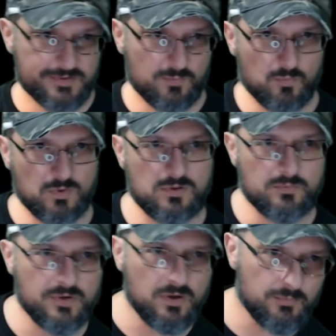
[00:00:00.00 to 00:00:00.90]
Whoa,
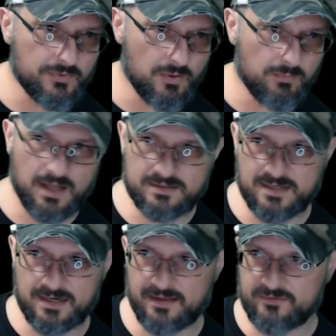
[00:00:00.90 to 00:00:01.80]
no blocks on
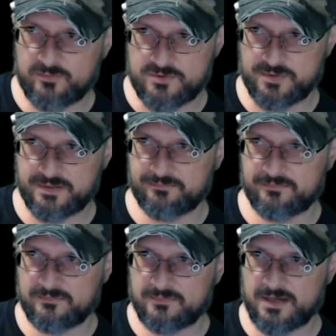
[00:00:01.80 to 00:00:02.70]
11, which we
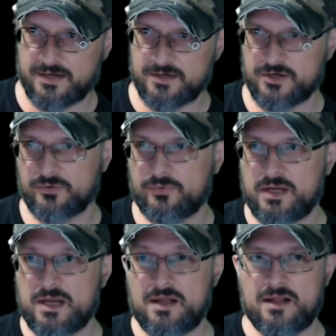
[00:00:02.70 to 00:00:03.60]
kind of knew.
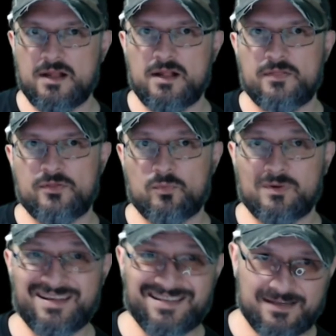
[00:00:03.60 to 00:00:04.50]
The
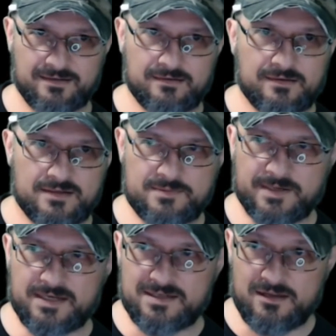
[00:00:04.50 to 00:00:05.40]
reason is
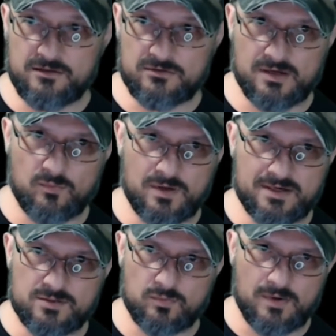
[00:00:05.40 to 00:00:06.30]
because Ethernet 1 is
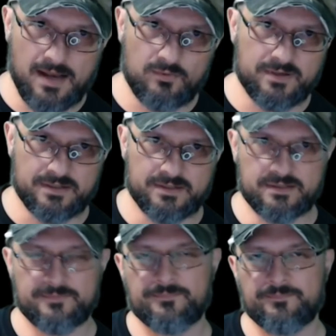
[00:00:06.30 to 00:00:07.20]
routed.
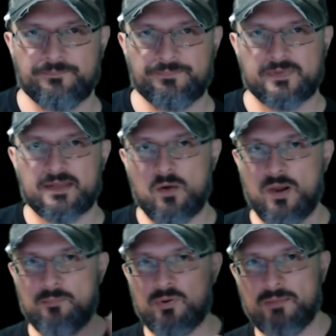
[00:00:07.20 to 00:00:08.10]
Now what I'm
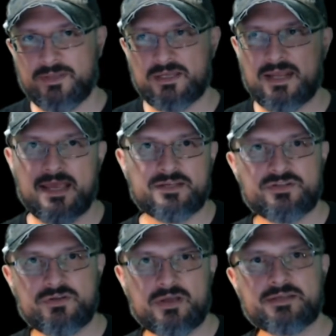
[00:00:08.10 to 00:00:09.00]
probably going to ask you
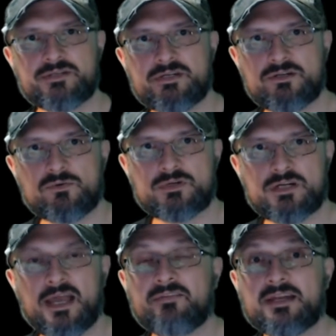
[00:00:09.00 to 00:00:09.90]
guys to do, which I
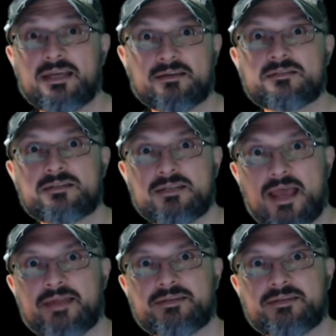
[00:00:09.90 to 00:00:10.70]
haven't asked yet,